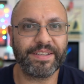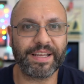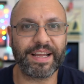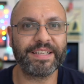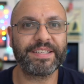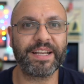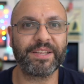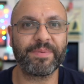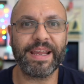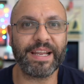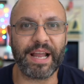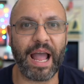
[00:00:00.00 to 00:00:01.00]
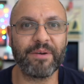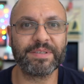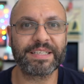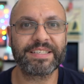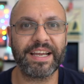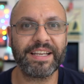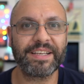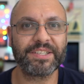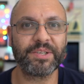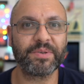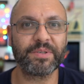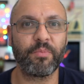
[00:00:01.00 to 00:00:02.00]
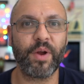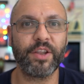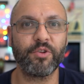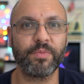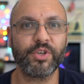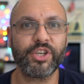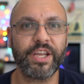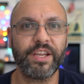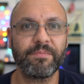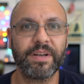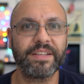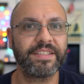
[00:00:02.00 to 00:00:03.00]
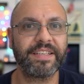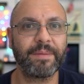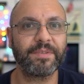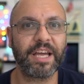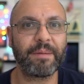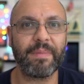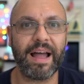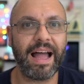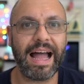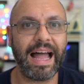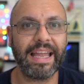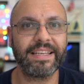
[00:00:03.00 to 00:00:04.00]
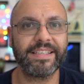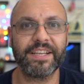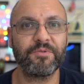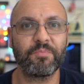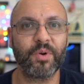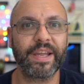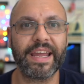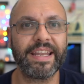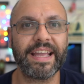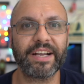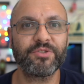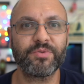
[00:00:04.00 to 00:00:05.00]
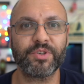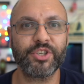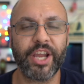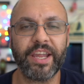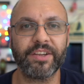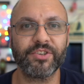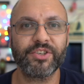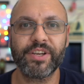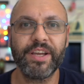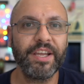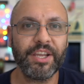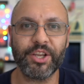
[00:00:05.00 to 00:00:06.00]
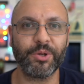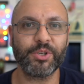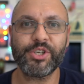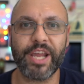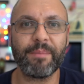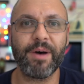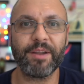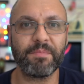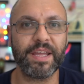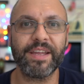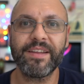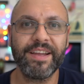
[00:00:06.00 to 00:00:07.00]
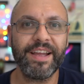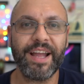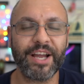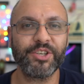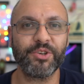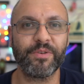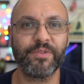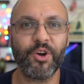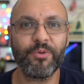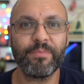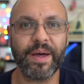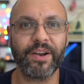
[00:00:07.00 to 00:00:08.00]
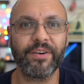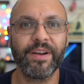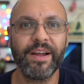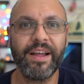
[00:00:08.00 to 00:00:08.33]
like I said at the beginning, I was excited because there was a brand new machine, but at the same time, I didn't bring any extra change. Shame on me. I should have known better.